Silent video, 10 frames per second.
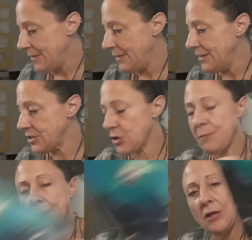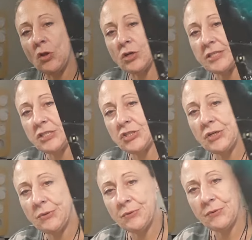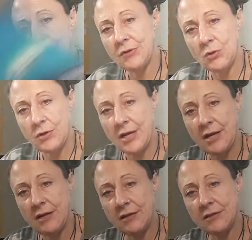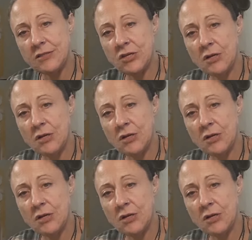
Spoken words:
This could be being looked into, okay? This could